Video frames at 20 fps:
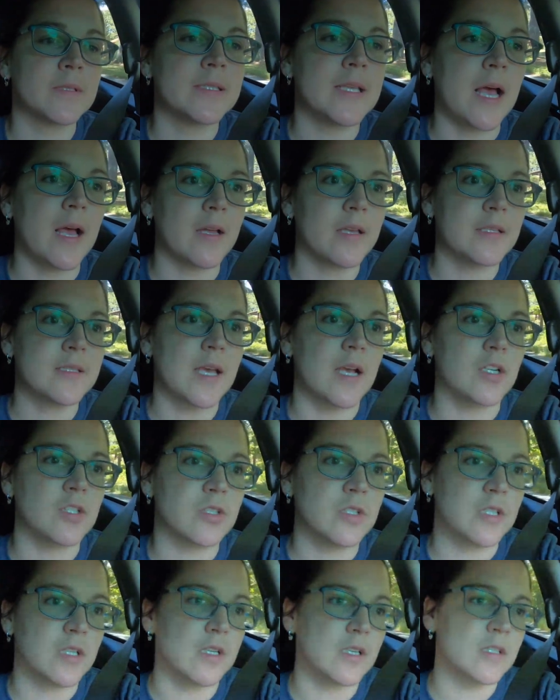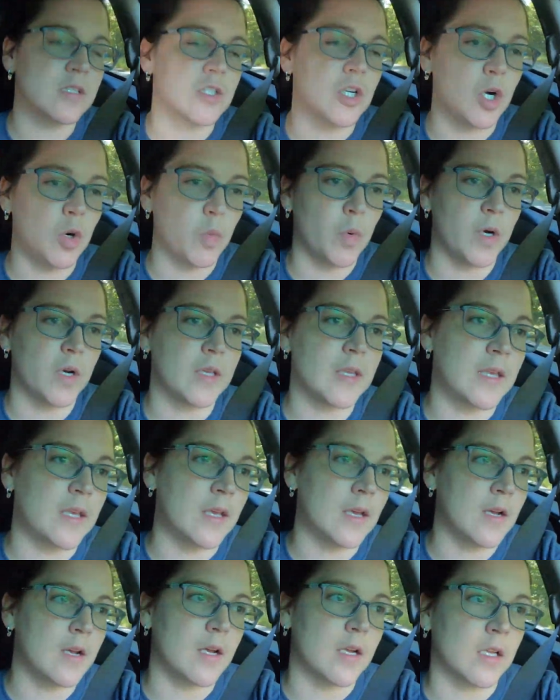Zach is actually going to start
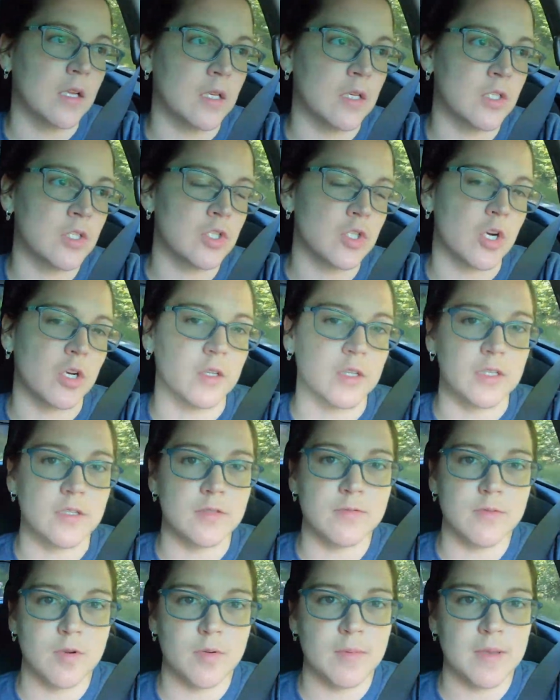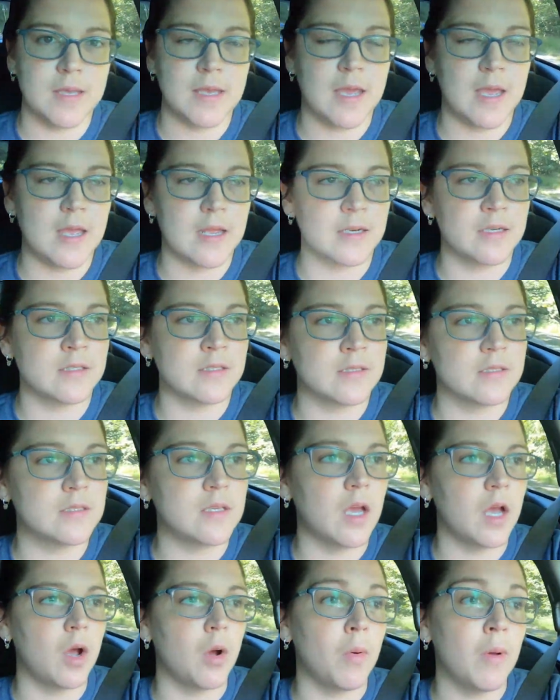working on Charlie's room again,
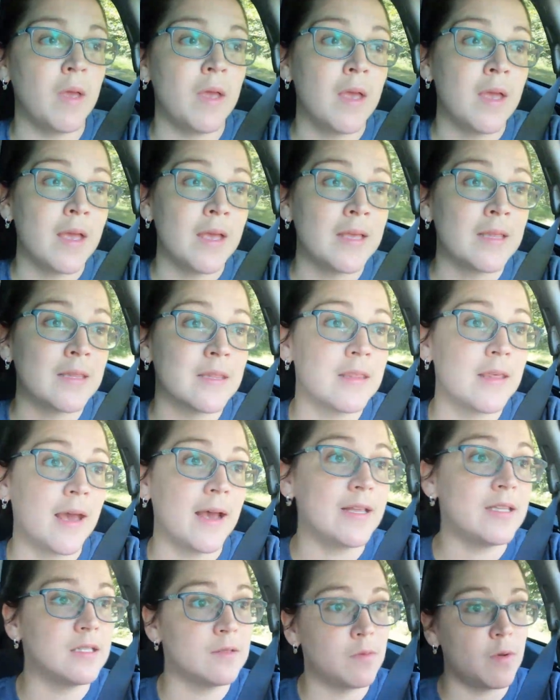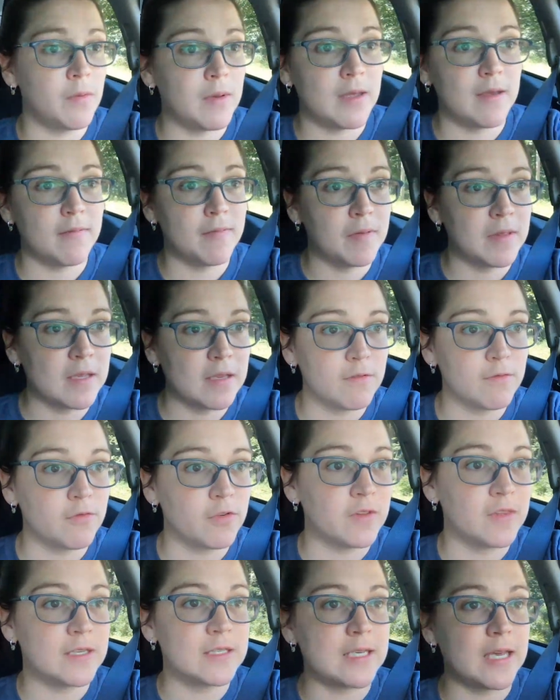so that's what we have planned
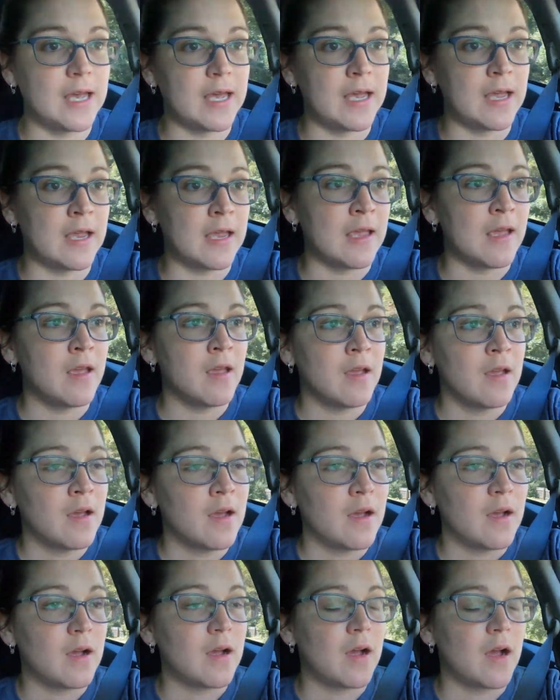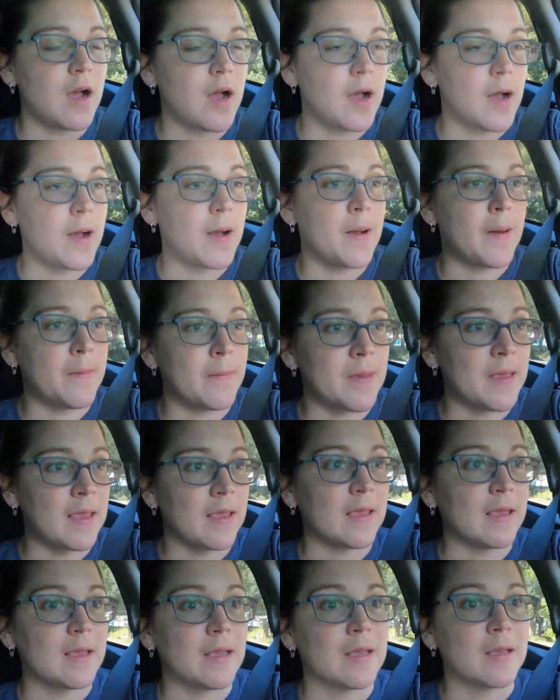for the day, and
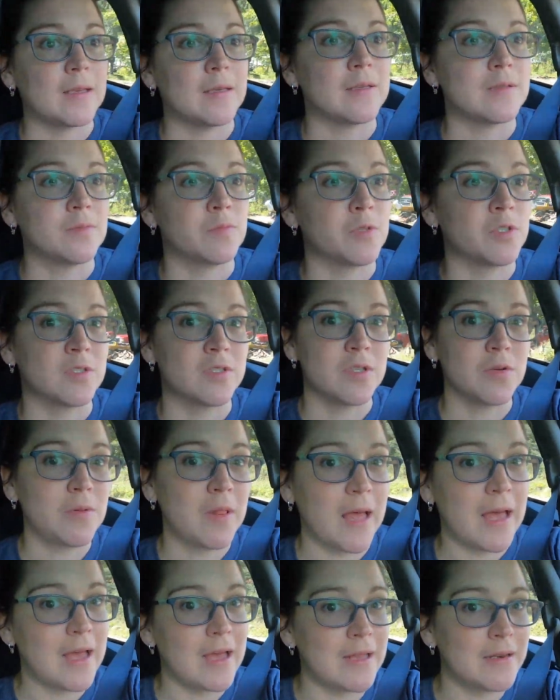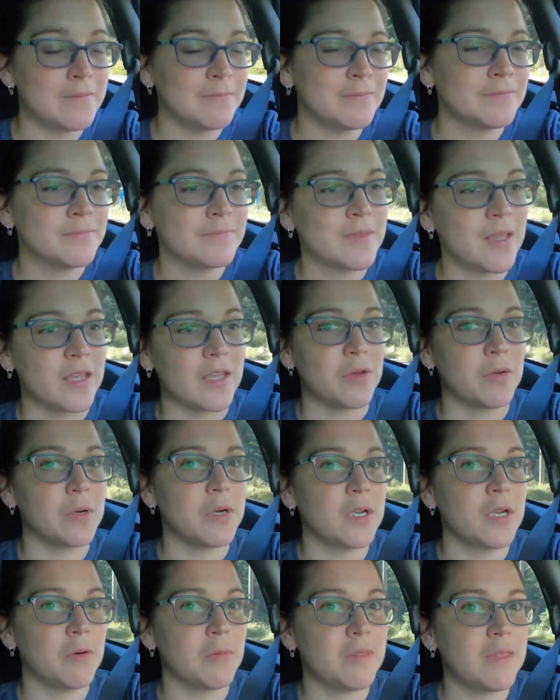we're so glad that you are
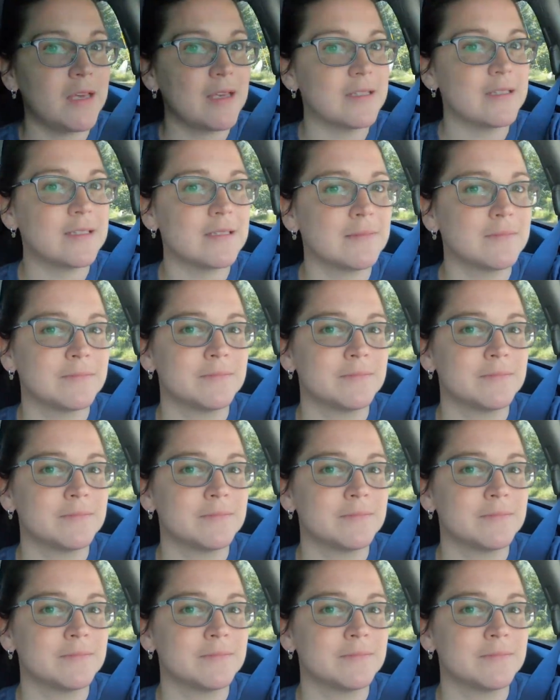here with us.